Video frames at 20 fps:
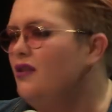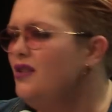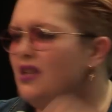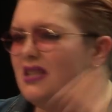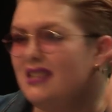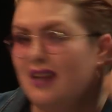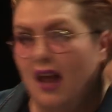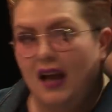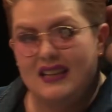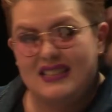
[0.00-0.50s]

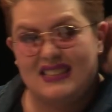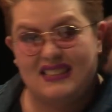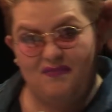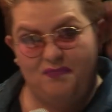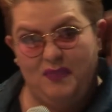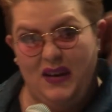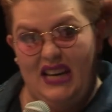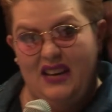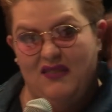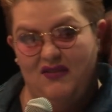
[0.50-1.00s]
just liked
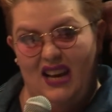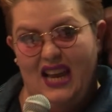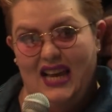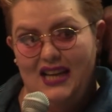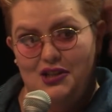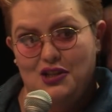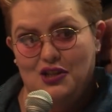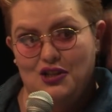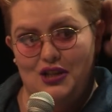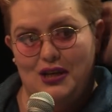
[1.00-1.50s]
being in
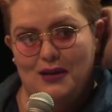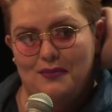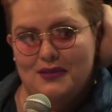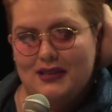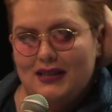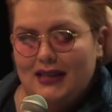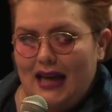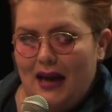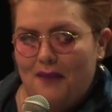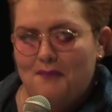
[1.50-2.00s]

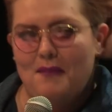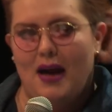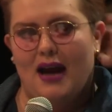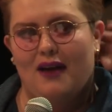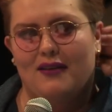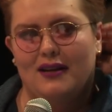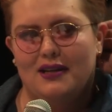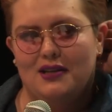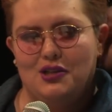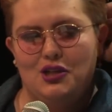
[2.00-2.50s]
relationships and getting
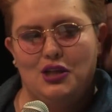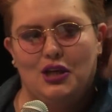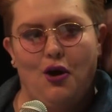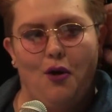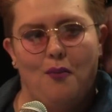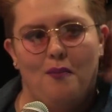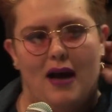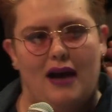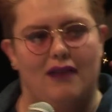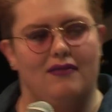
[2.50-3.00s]
married, and she
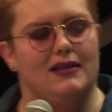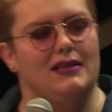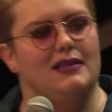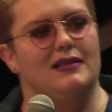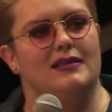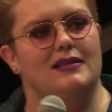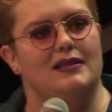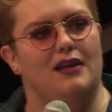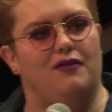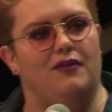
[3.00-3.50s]
got married
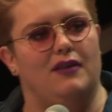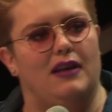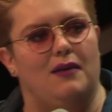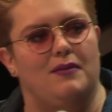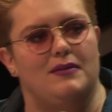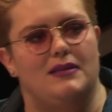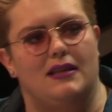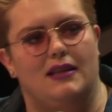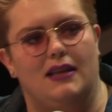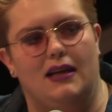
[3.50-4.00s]
and stuff, and that
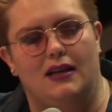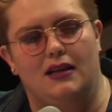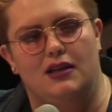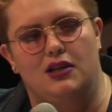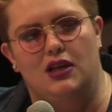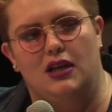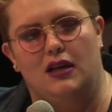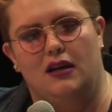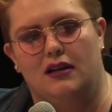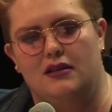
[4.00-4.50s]
was the thing that
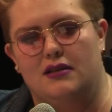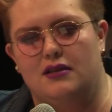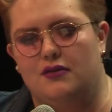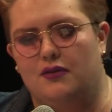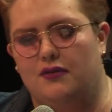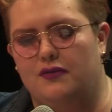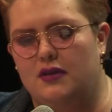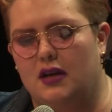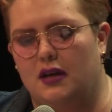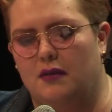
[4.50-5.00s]
she liked to
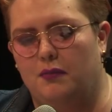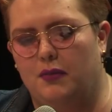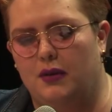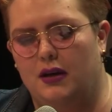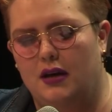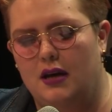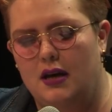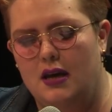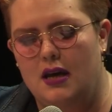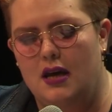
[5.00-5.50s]
have done.
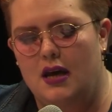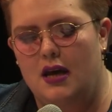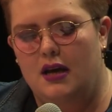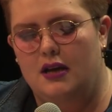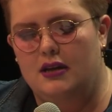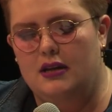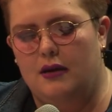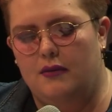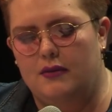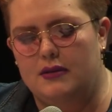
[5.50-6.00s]
But
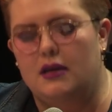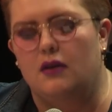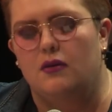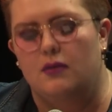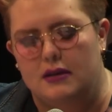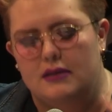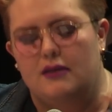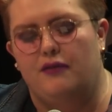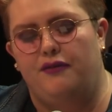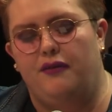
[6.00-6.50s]
there was
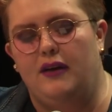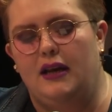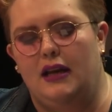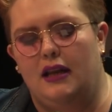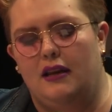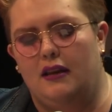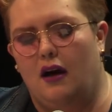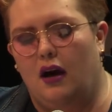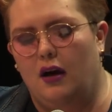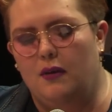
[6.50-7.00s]
always a
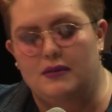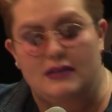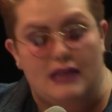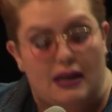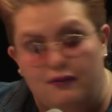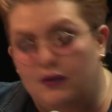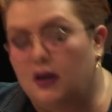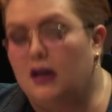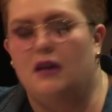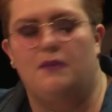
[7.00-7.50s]
feeling that I was
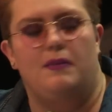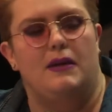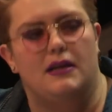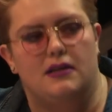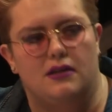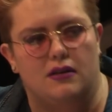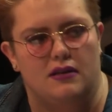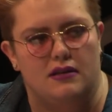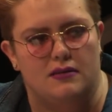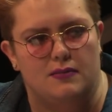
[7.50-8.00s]
never going to be as
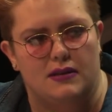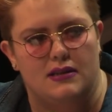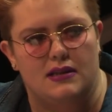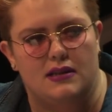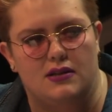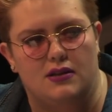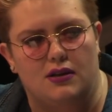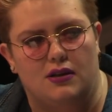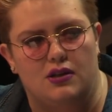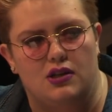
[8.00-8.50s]
good as my
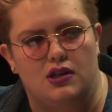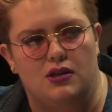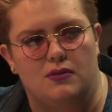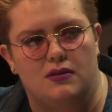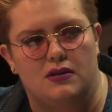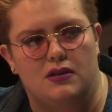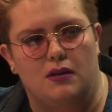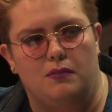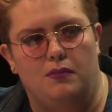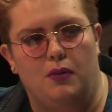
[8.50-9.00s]
sister because she
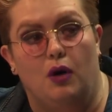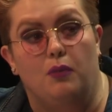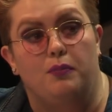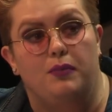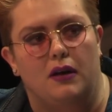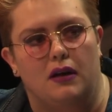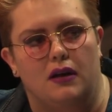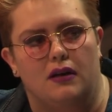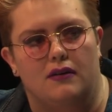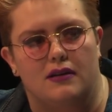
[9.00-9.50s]
was so
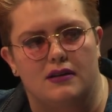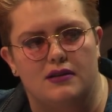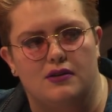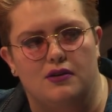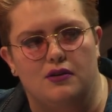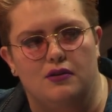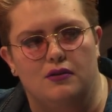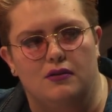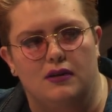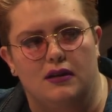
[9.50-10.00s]
popular at
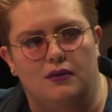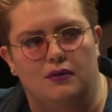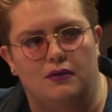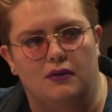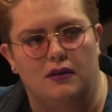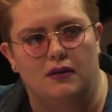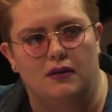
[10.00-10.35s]
school and all